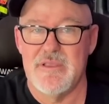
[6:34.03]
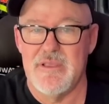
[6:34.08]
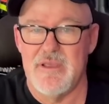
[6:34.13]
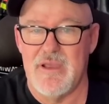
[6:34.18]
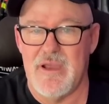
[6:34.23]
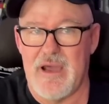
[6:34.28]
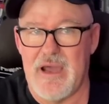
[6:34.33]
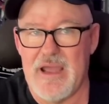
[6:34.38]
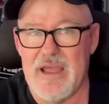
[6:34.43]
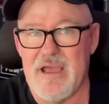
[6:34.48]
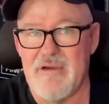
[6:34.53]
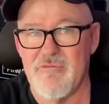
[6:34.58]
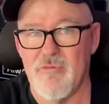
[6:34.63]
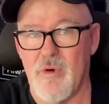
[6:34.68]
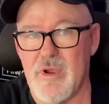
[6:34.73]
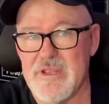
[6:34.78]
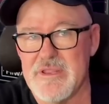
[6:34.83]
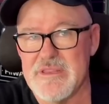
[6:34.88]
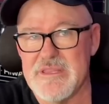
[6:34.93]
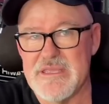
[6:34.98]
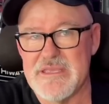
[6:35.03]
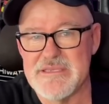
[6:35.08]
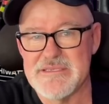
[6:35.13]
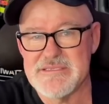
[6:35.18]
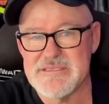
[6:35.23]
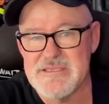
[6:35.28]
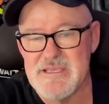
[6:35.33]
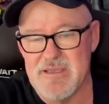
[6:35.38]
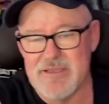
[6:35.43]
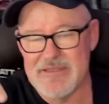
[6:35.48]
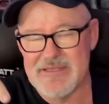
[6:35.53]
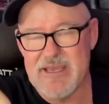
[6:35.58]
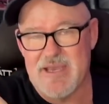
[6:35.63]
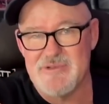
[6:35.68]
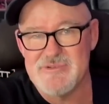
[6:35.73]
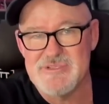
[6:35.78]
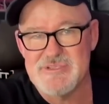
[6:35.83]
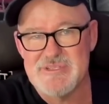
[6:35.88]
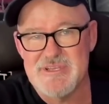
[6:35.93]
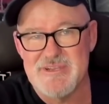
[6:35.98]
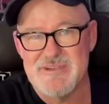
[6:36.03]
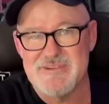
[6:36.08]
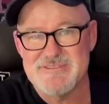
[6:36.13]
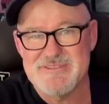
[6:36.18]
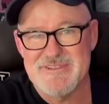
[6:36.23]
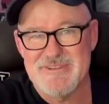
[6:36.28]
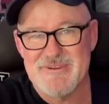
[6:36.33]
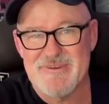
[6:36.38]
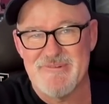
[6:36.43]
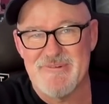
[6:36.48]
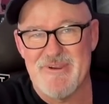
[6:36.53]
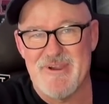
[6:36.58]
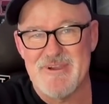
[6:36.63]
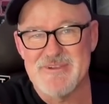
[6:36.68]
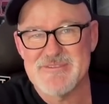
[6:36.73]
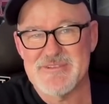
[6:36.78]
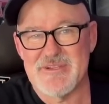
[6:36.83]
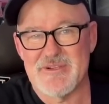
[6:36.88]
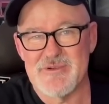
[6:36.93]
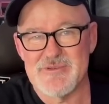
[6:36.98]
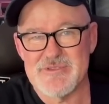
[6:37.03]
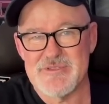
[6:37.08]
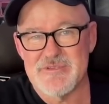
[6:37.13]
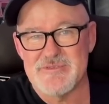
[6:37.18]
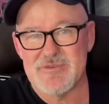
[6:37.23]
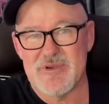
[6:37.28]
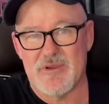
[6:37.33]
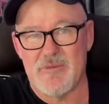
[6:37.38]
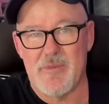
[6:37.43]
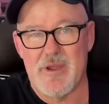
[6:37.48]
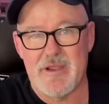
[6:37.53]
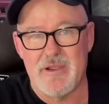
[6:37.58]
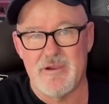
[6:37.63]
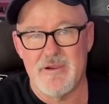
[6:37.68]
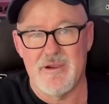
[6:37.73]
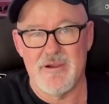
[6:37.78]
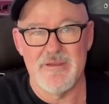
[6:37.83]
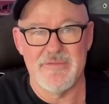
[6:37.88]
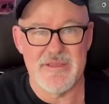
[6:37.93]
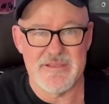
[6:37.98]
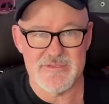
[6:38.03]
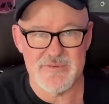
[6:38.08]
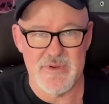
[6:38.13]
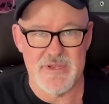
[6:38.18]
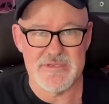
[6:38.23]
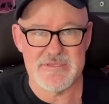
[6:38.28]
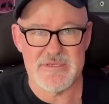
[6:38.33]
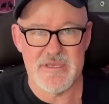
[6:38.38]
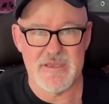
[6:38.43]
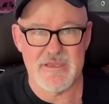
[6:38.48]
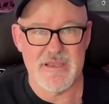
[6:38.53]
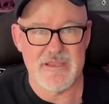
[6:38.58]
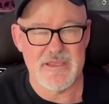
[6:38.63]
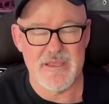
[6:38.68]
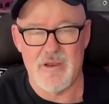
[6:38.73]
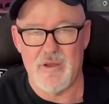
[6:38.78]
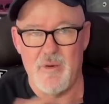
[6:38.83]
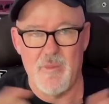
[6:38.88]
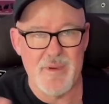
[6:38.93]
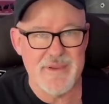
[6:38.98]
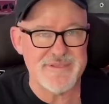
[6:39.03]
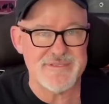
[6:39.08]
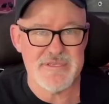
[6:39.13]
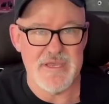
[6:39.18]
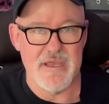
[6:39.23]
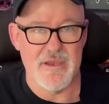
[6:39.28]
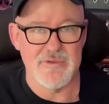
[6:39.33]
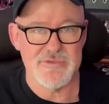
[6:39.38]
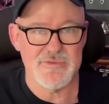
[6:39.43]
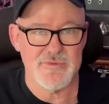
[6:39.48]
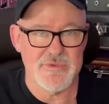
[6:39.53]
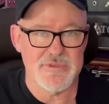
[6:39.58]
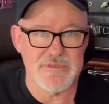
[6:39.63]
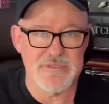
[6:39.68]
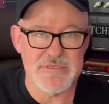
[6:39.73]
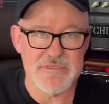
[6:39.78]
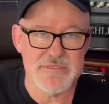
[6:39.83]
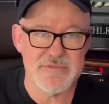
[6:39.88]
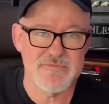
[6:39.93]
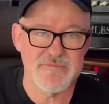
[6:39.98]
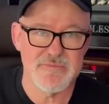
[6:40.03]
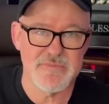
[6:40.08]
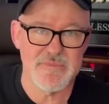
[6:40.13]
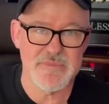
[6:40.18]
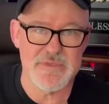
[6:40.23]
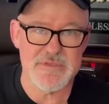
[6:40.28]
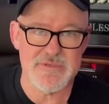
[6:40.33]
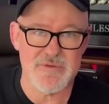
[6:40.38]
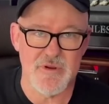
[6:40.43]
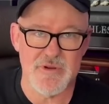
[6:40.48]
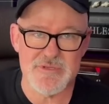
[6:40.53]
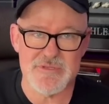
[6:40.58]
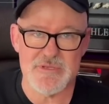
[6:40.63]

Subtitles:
I have one of these downstairs in the garage that goes in the trunk of my car, and that's what I take. I can get all my sounds with this RSA.